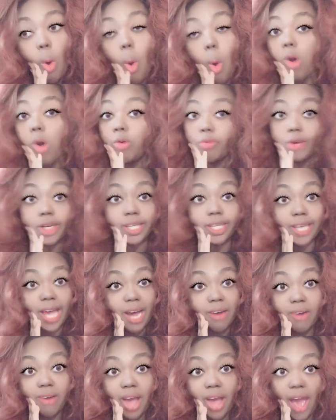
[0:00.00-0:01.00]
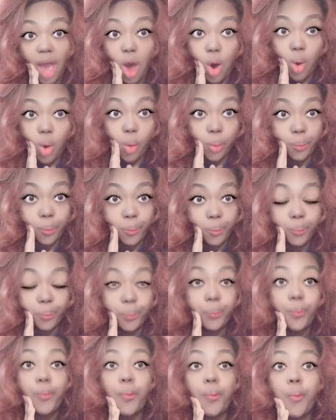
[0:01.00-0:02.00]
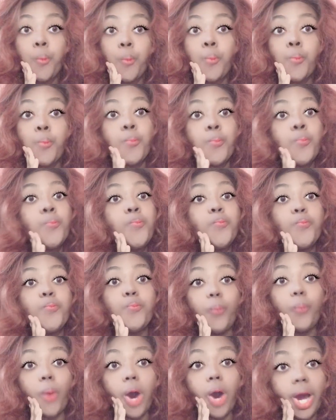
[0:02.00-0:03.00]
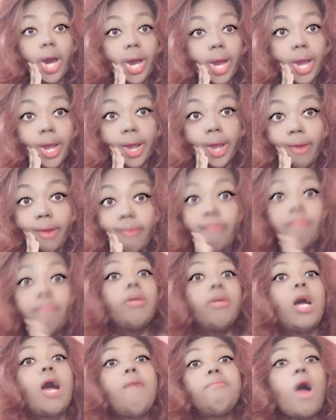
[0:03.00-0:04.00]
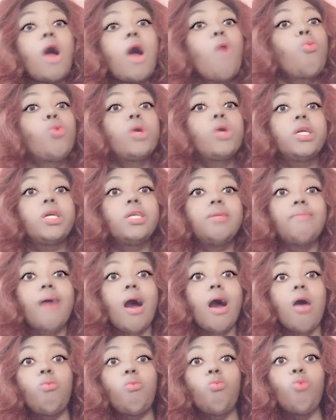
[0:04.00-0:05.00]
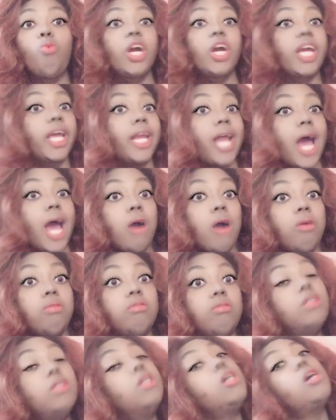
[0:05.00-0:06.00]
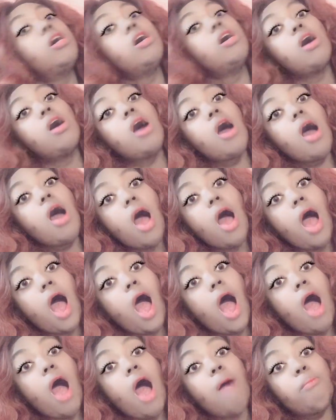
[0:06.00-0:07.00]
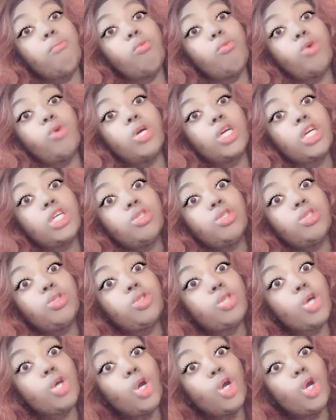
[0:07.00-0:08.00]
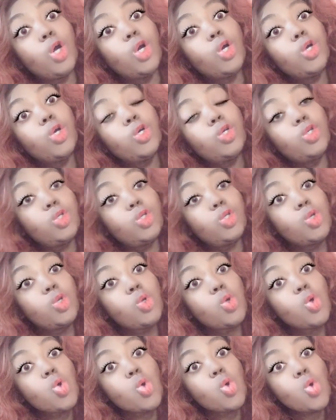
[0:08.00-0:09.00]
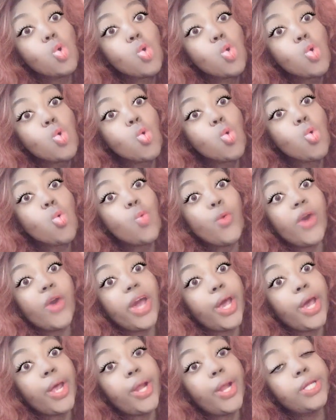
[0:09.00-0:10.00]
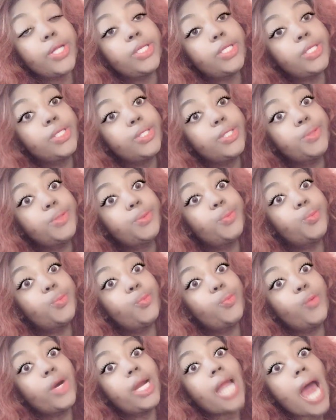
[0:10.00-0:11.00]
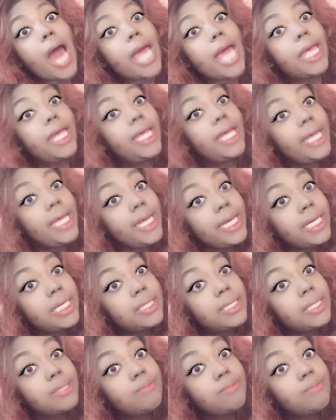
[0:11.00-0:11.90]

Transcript: or work out at home, but I'm not worried about working out. I'm more concerned with what I eat,